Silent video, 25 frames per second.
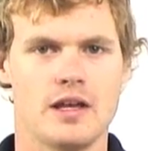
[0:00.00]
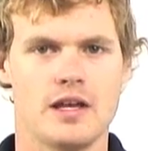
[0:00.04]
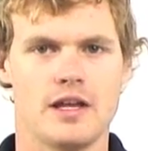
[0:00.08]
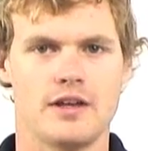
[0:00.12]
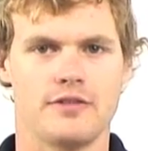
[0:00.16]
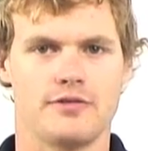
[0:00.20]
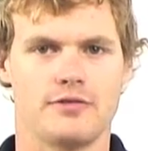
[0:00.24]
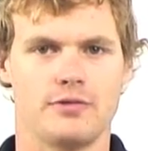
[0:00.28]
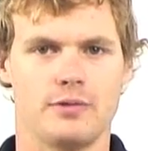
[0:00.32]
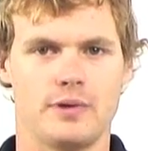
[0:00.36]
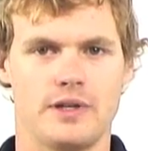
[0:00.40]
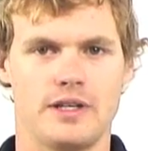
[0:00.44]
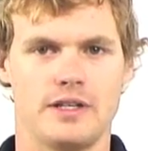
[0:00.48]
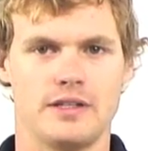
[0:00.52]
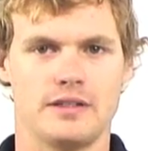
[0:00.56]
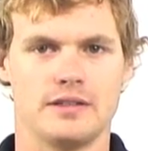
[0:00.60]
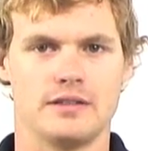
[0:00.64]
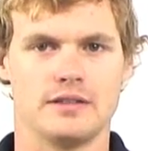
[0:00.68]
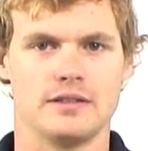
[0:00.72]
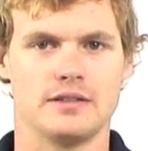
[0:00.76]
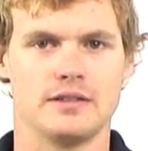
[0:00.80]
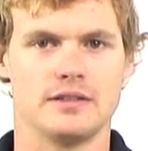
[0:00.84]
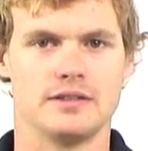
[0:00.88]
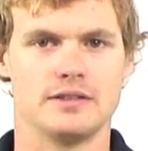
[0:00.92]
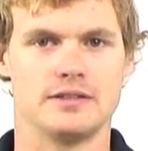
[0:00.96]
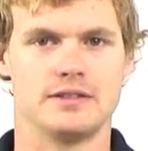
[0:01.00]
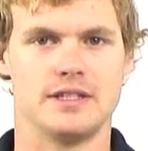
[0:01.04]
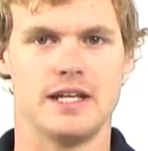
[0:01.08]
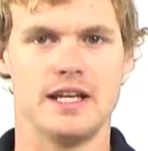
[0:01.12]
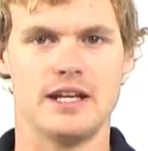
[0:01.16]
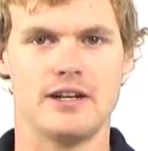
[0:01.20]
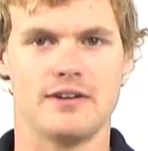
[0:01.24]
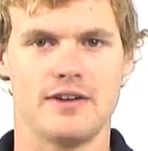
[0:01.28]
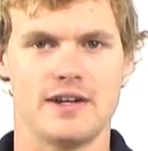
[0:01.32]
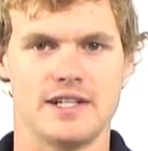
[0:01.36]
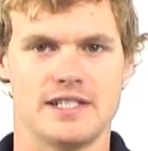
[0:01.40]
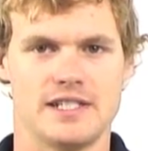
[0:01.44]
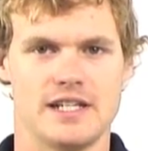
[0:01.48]
If we
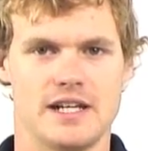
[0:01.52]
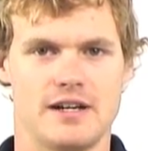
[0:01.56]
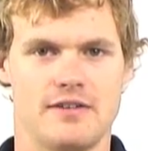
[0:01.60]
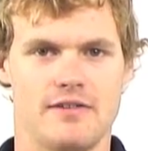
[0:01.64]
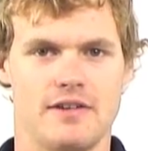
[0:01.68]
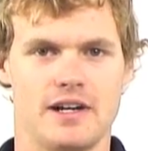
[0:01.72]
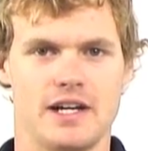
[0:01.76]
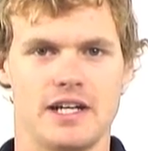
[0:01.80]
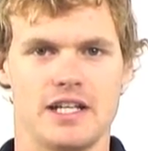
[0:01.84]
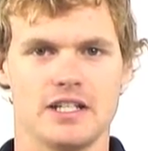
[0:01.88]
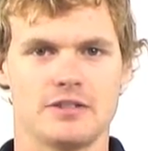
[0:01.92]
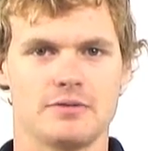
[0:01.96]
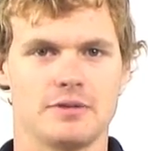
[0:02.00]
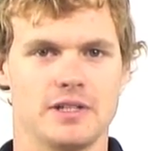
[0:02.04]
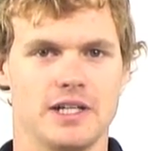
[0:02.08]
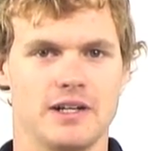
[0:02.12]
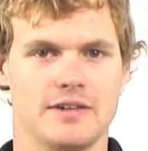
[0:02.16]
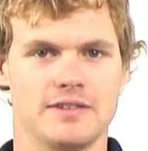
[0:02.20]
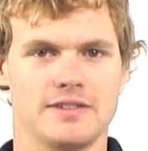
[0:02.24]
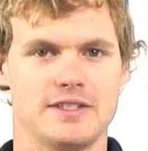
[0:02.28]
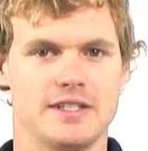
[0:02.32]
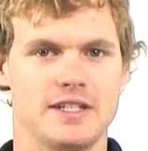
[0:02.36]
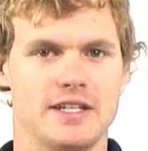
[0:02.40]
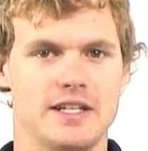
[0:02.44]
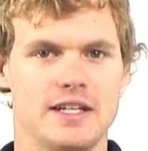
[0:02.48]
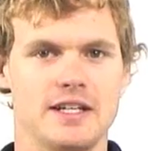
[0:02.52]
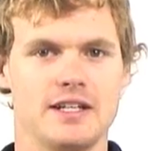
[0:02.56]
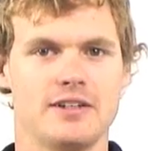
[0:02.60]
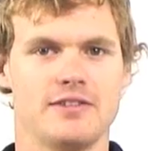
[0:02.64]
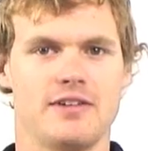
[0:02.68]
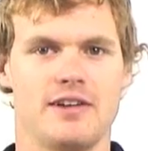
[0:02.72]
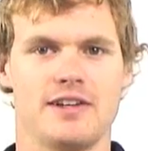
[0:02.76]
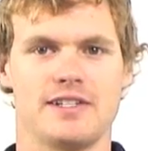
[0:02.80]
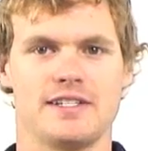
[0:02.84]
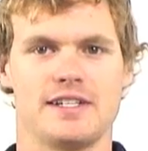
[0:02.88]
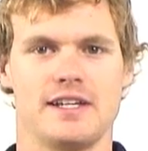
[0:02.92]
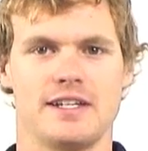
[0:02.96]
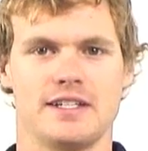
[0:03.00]
decrease our radius, we're going to
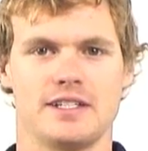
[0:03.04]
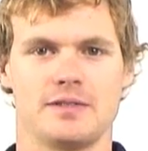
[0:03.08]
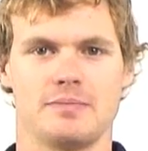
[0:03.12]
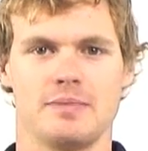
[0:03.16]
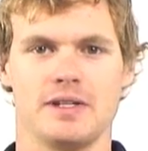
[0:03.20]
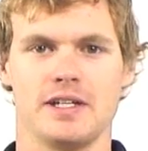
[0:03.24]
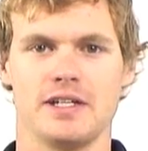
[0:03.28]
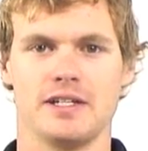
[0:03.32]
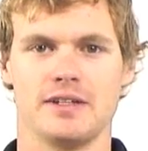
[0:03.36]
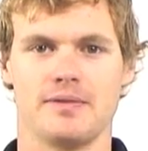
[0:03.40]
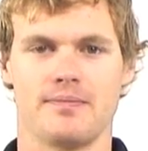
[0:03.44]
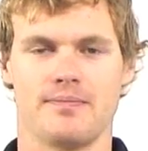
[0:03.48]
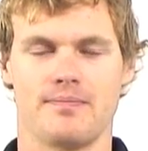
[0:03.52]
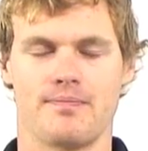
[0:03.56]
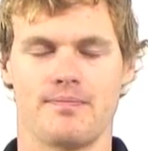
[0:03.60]
increase our speed.